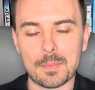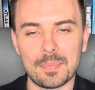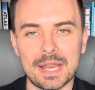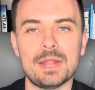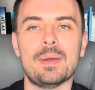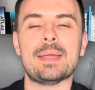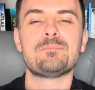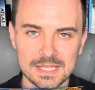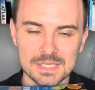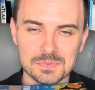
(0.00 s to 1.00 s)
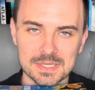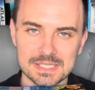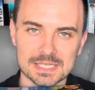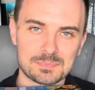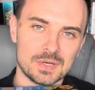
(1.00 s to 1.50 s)
But anyway, these are my
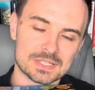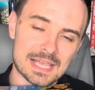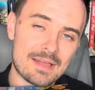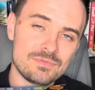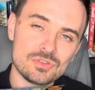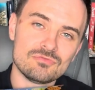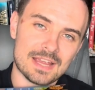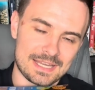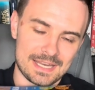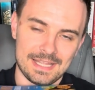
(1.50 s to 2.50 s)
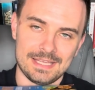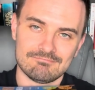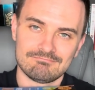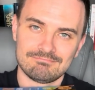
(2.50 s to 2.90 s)
6 books. Have you read any?